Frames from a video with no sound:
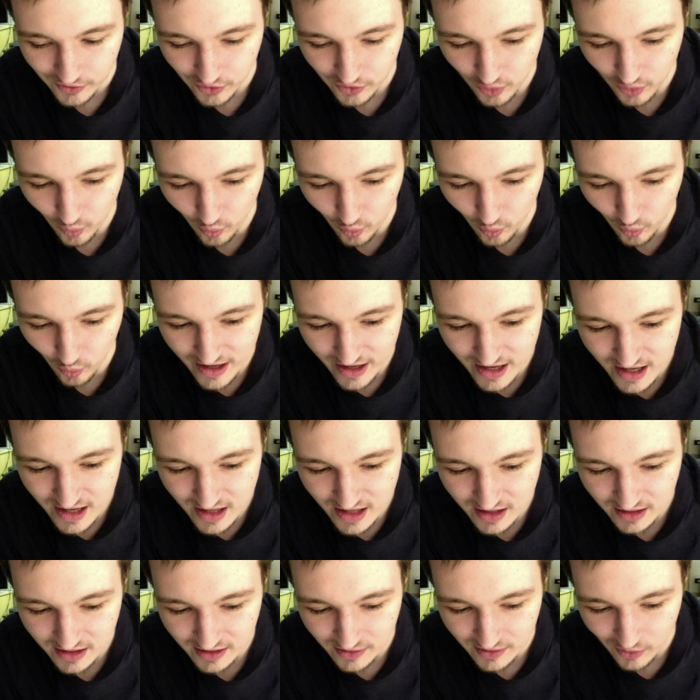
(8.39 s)
The
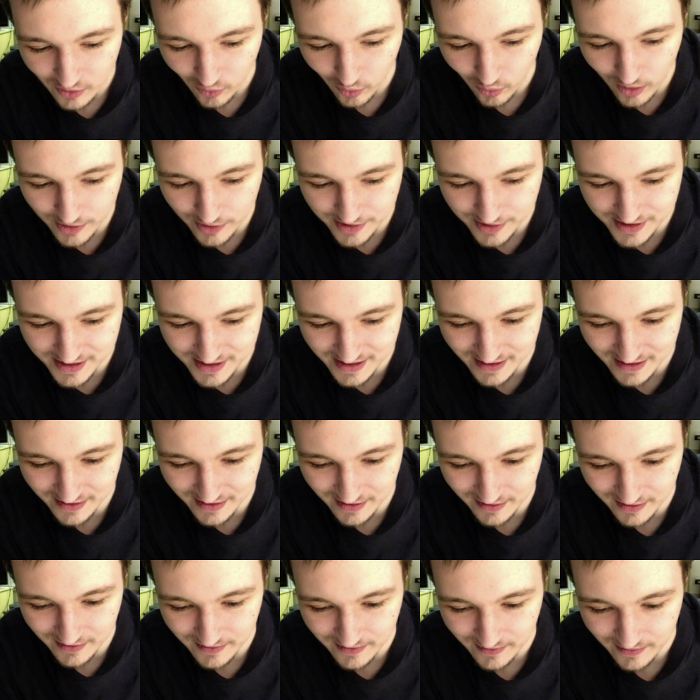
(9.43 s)
Wade
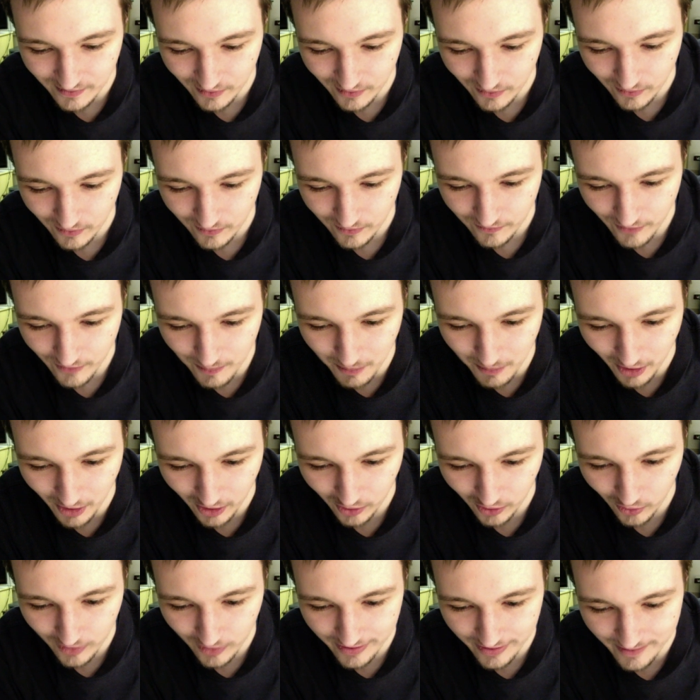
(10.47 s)
Wilson, The Merc
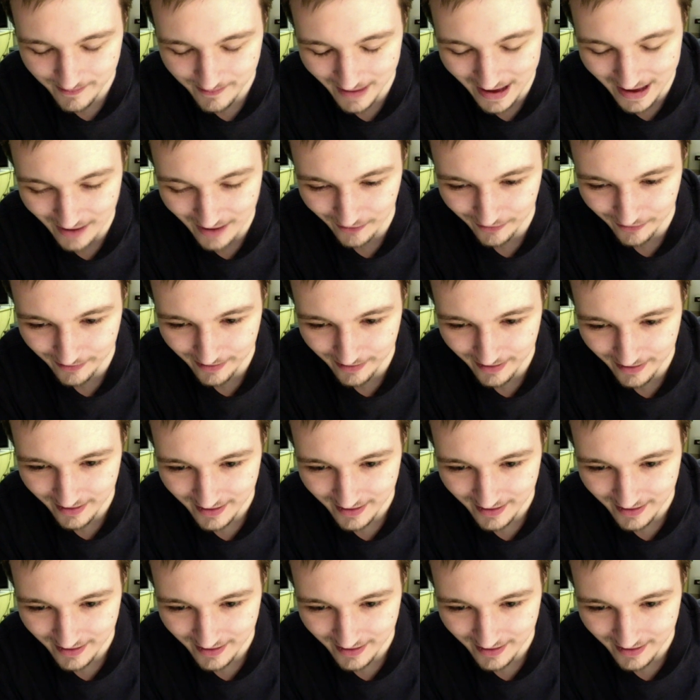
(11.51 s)
with the Mouth.